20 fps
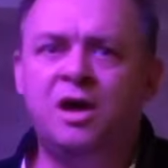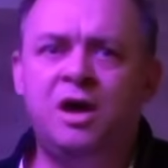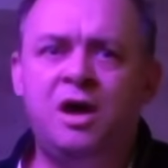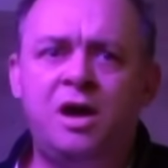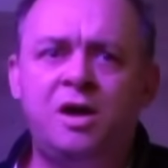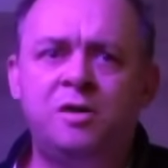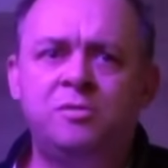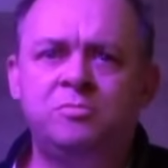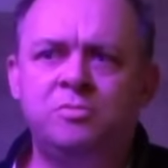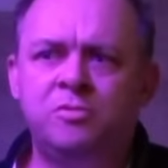
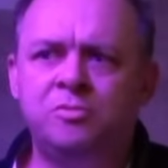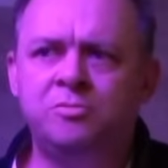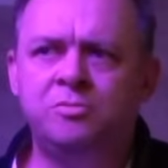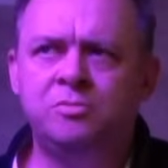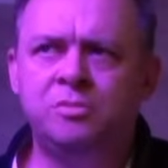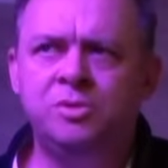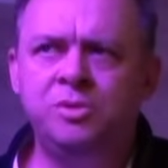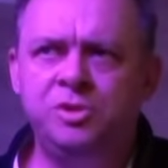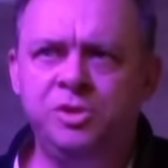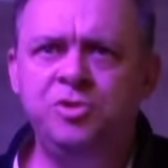Uh,
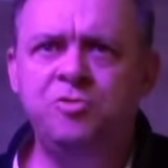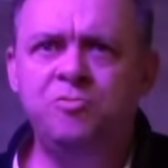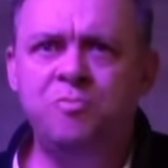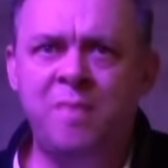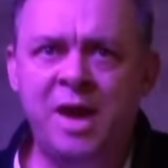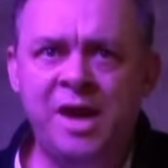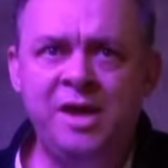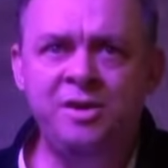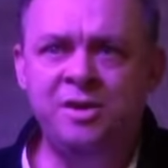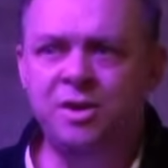you
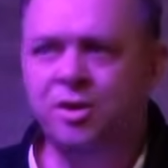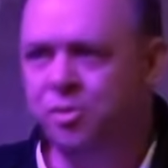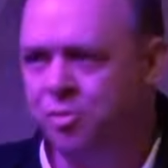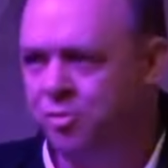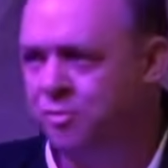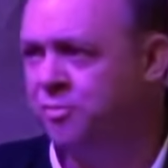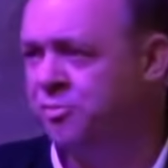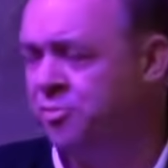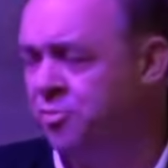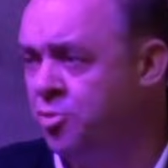might
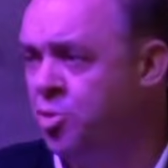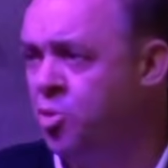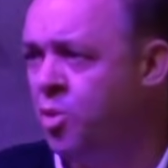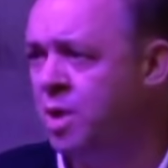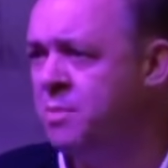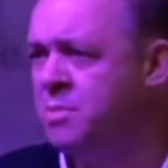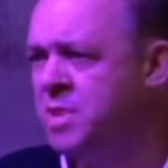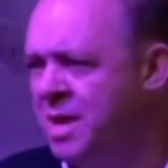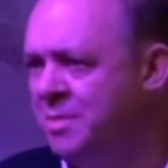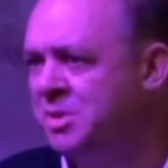know through
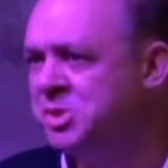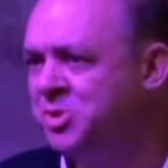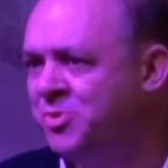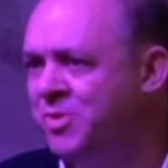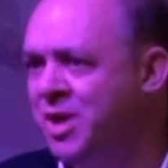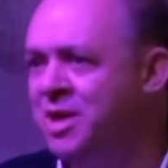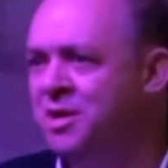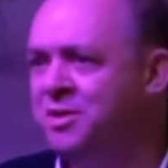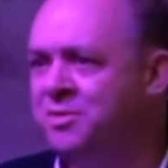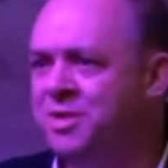quantum
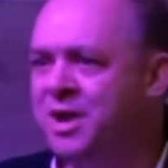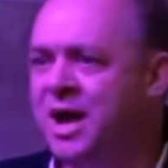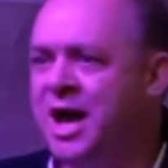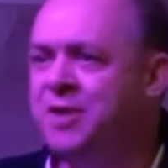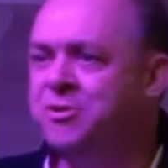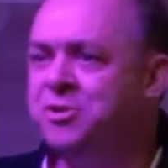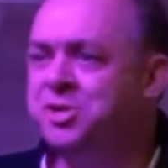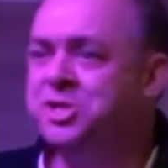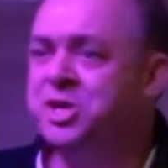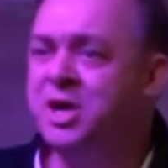chemistry that
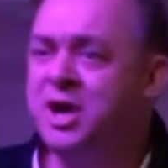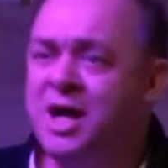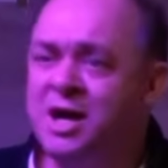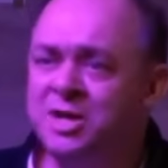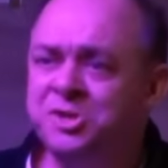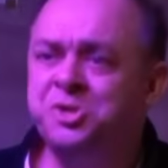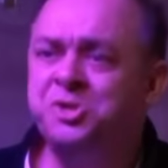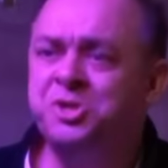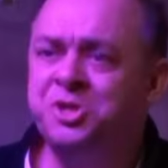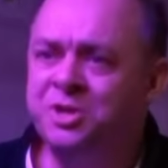hydrogen and
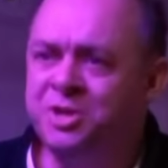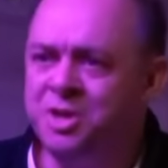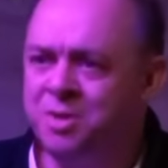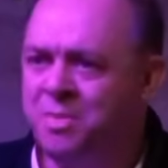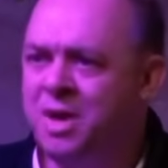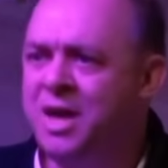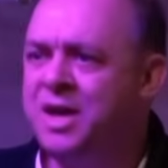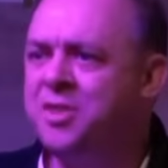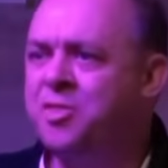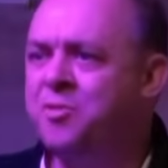oxygen
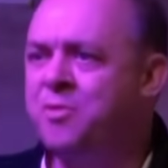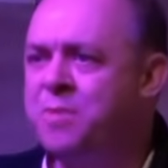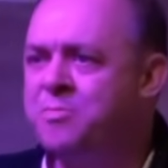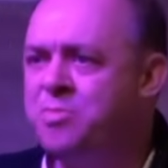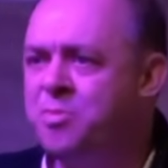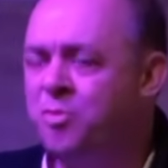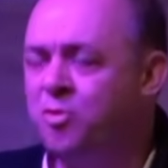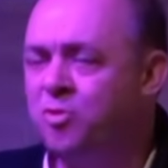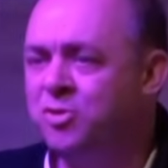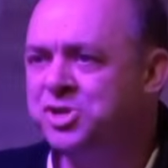combined in the
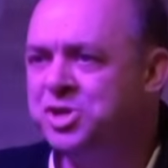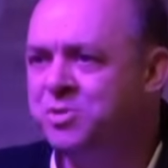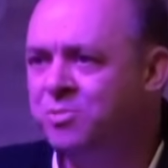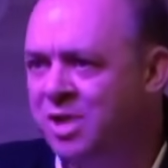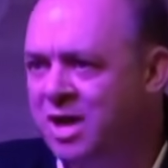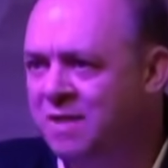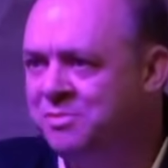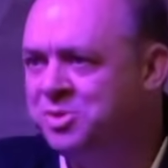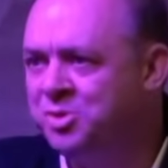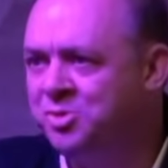right proportion
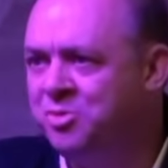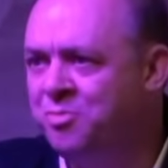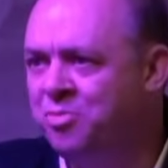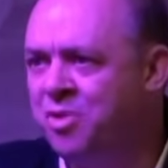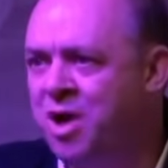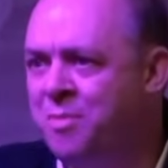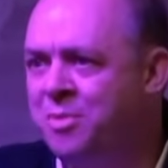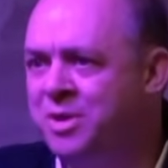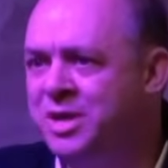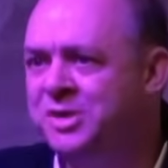will have certain
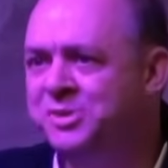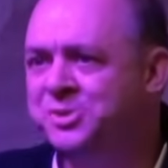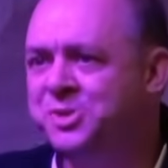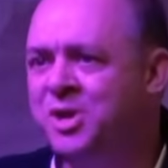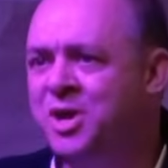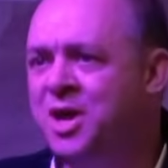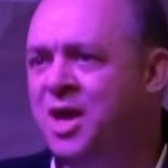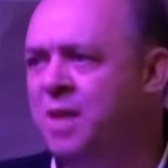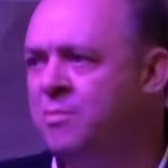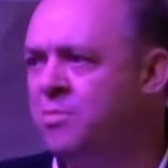
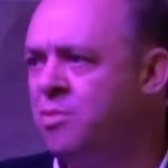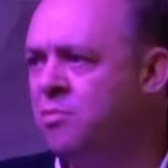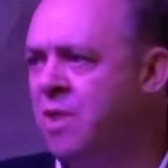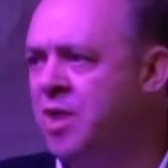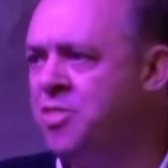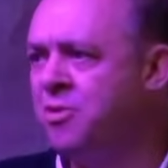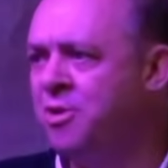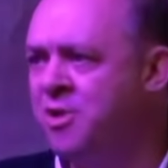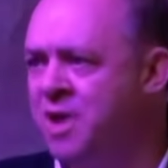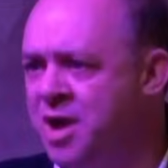properties, but
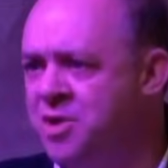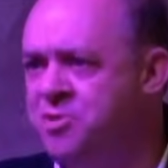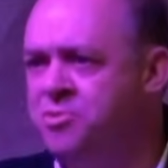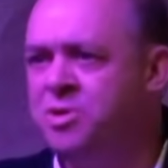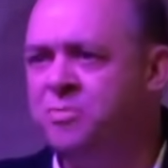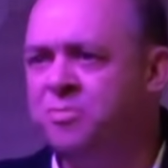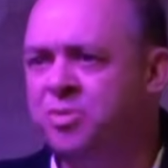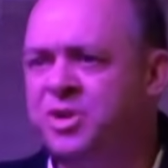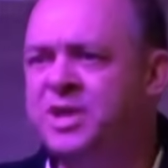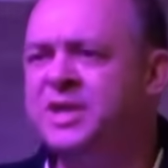whether or not
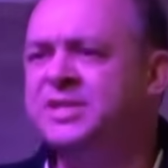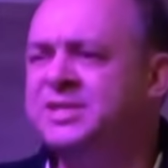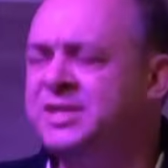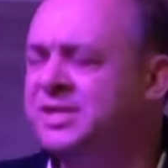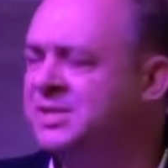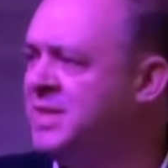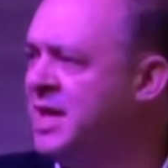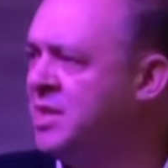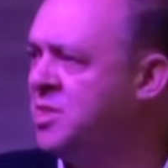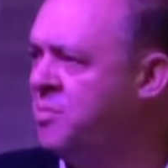you can predict
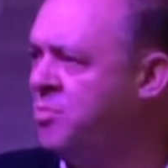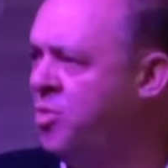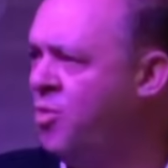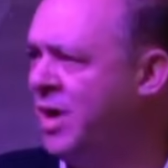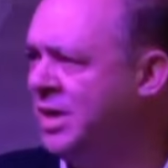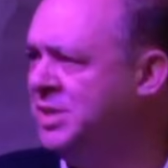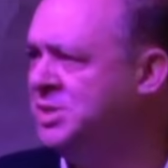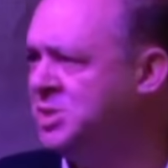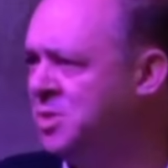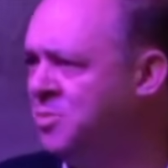it is not the
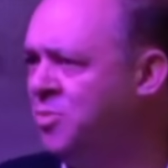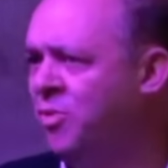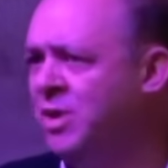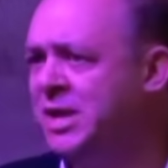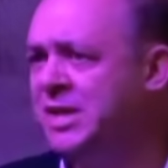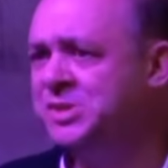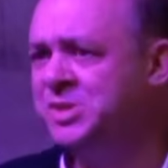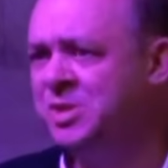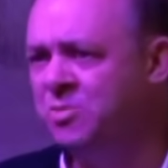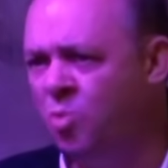point. The
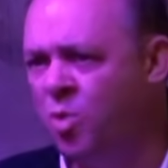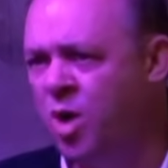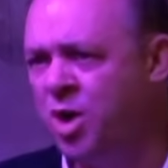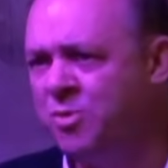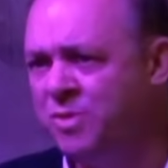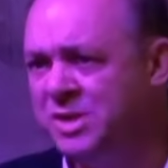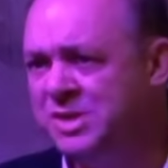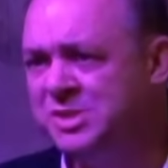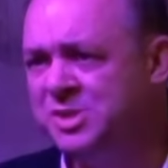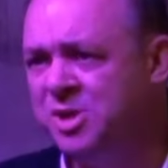point is that
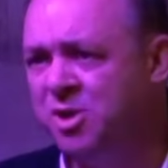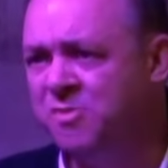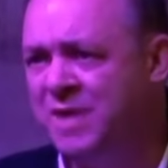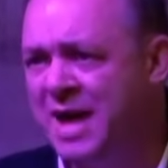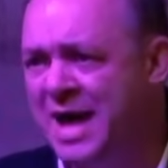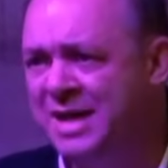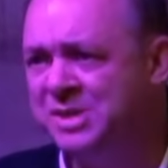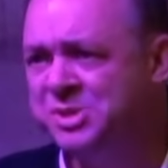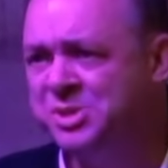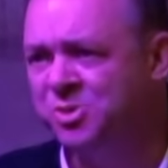water itself
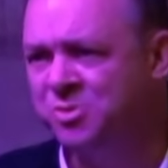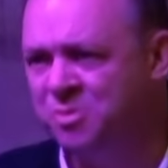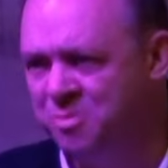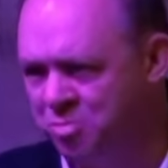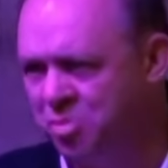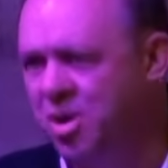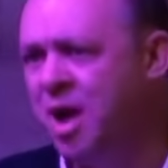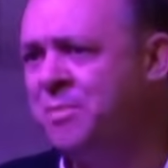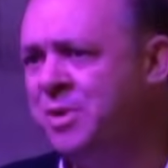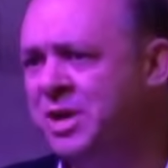has
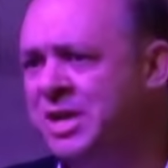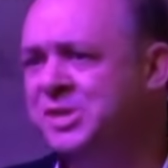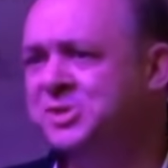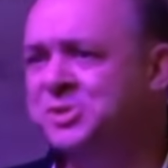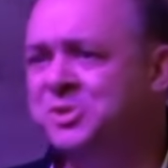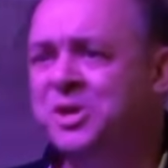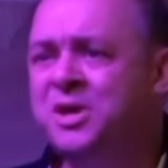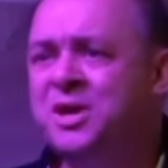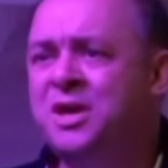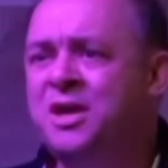certain
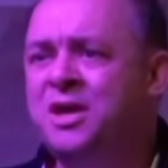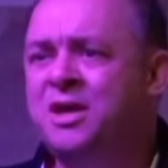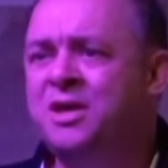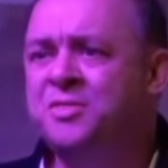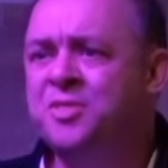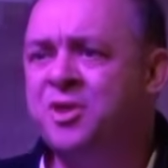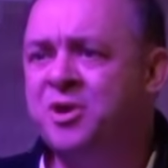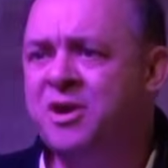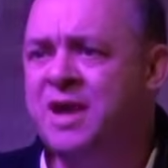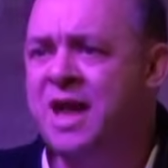properties
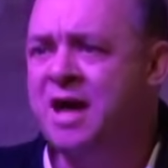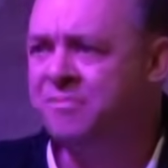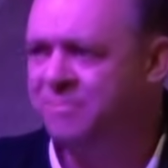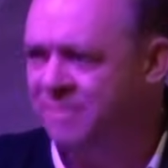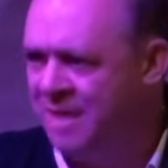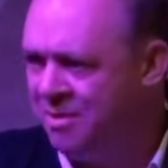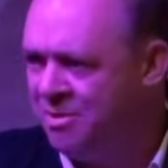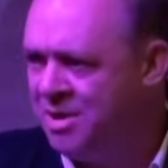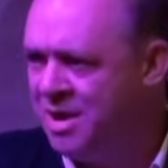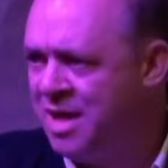that are
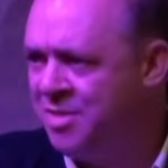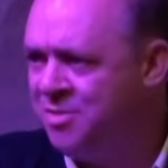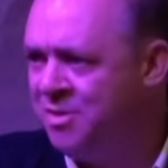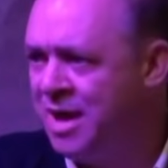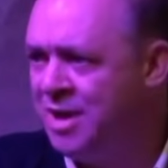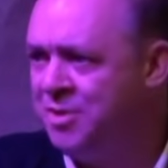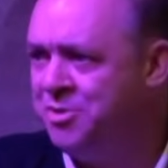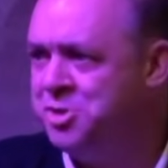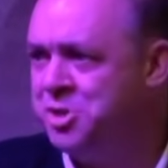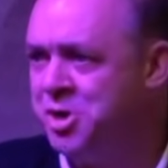not found in
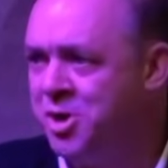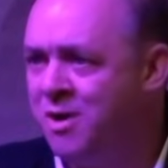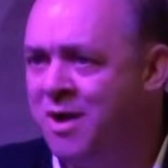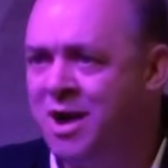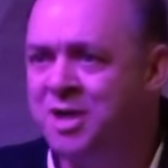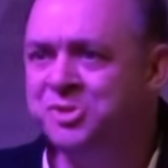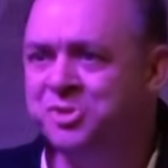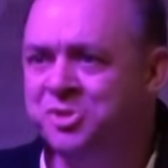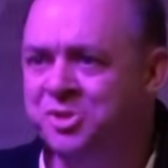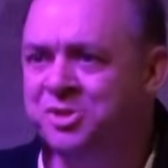either hydrogen or
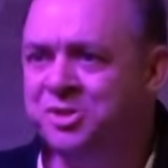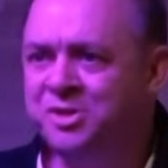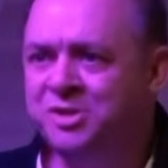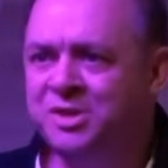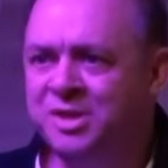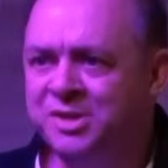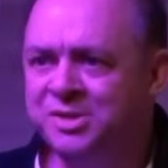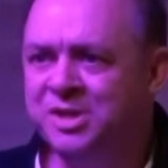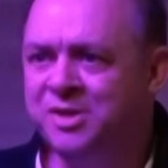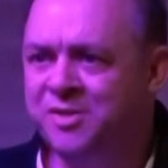oxygen
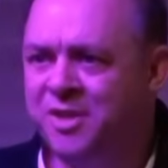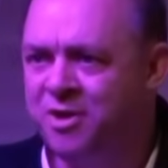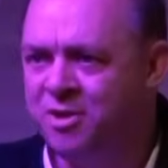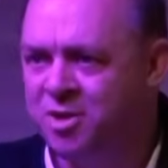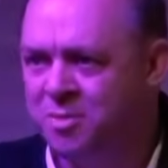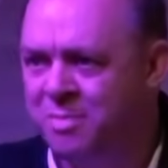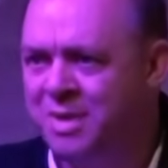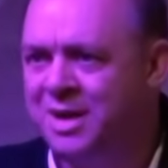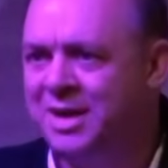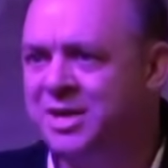until they
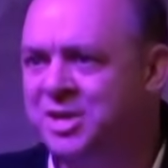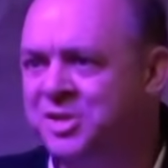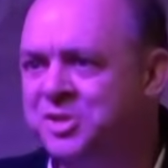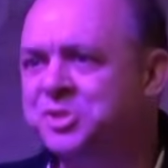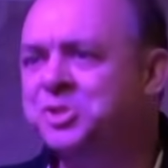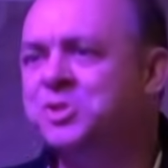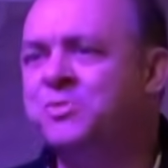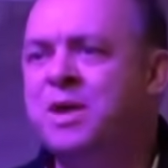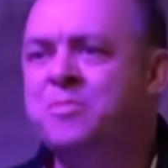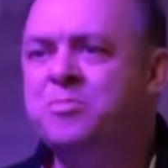are combined in
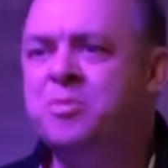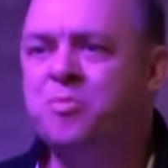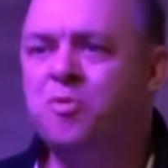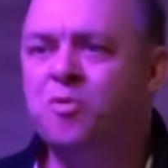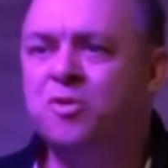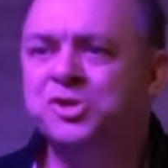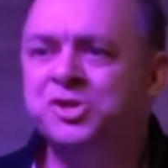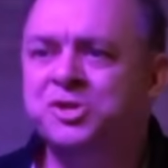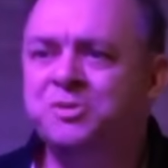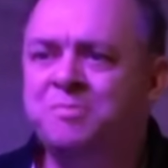just the right
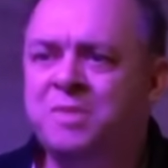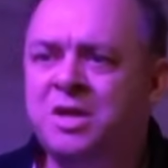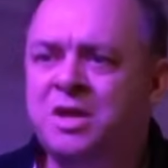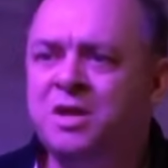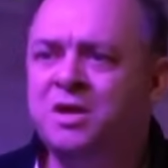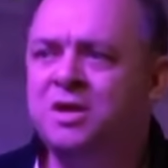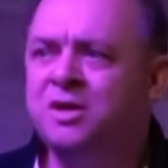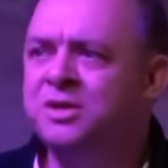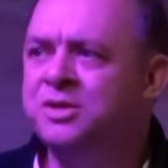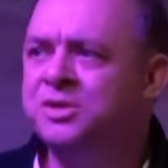proportion.
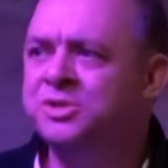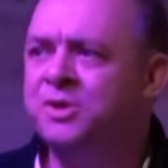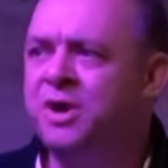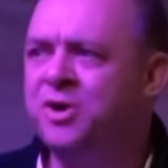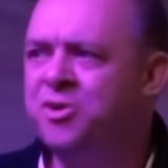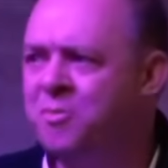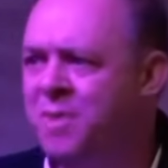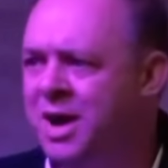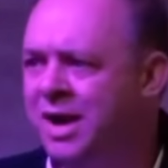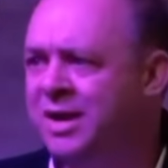So
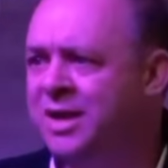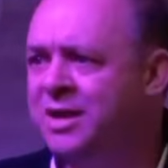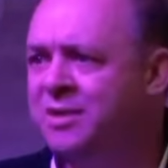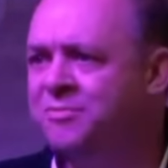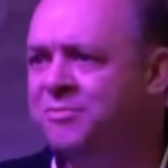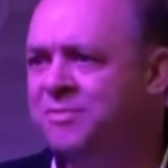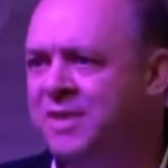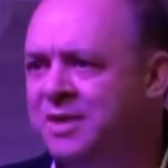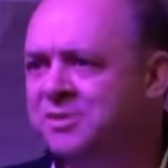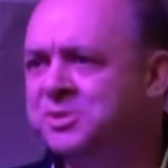
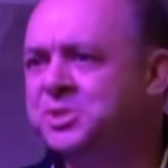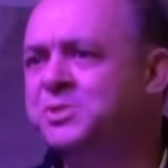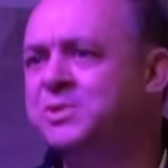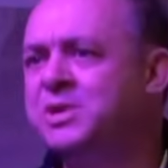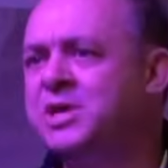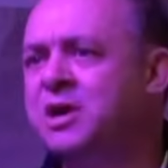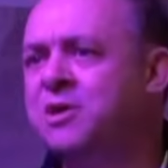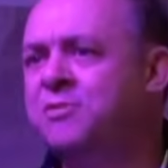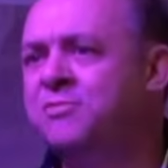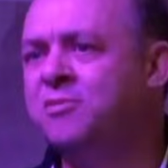undermining fails
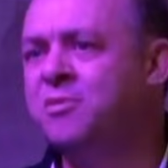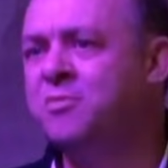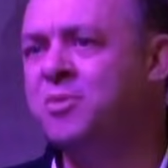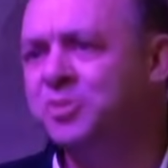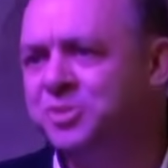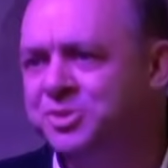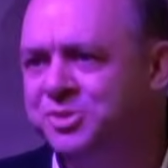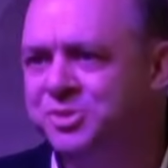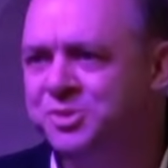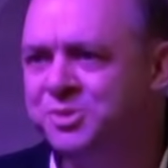to account for
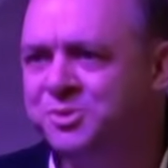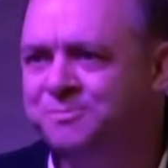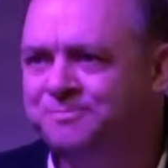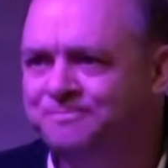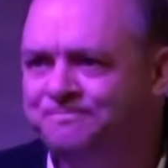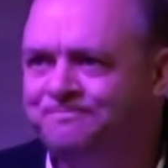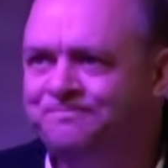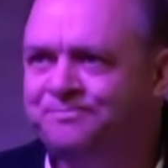emergence.